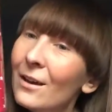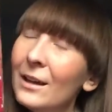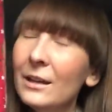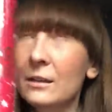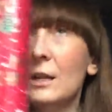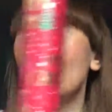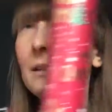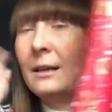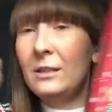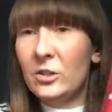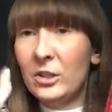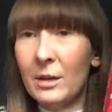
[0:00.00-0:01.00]
it's not
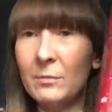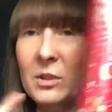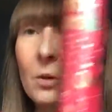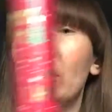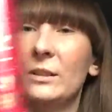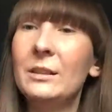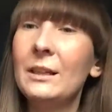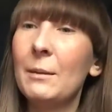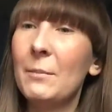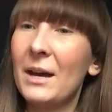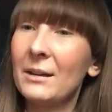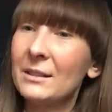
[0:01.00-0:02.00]
H&M, sorry, TK
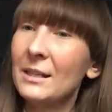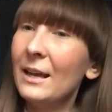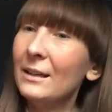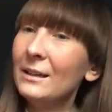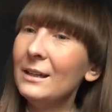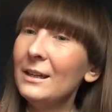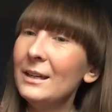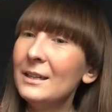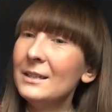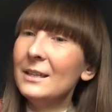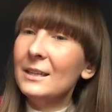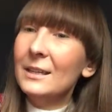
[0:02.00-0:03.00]
Maxx, and
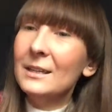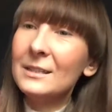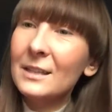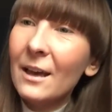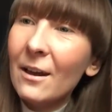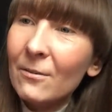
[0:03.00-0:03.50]
it is